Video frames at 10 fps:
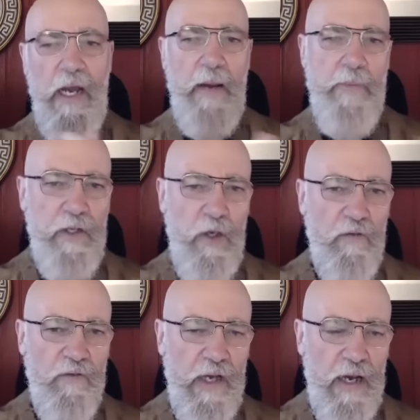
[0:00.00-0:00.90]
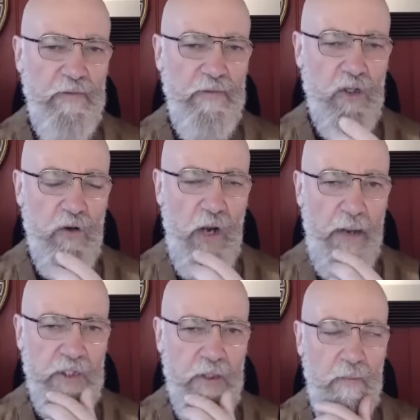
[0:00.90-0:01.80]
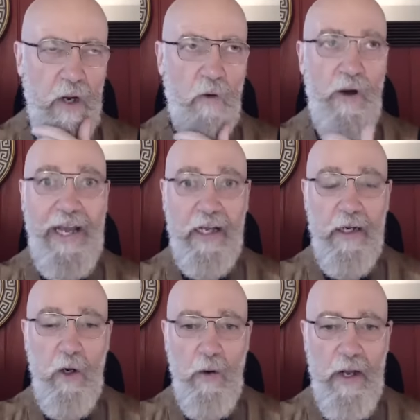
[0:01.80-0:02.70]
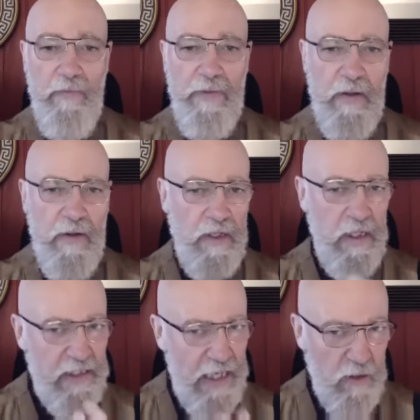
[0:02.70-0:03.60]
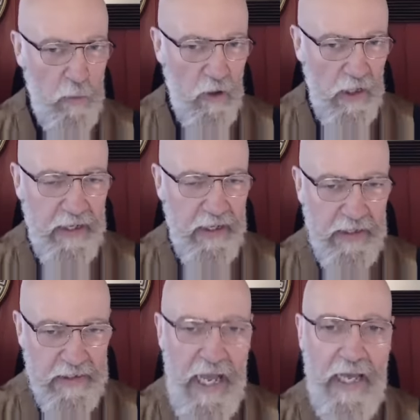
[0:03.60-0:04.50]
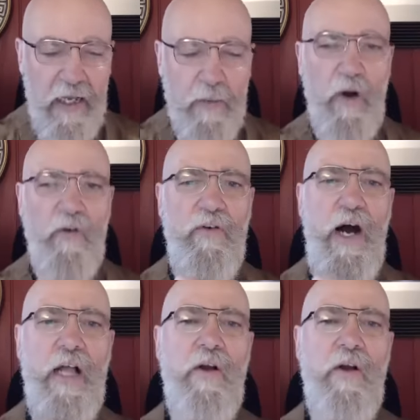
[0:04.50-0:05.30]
but you've described some oregano, and it sounds more like an Italian profile.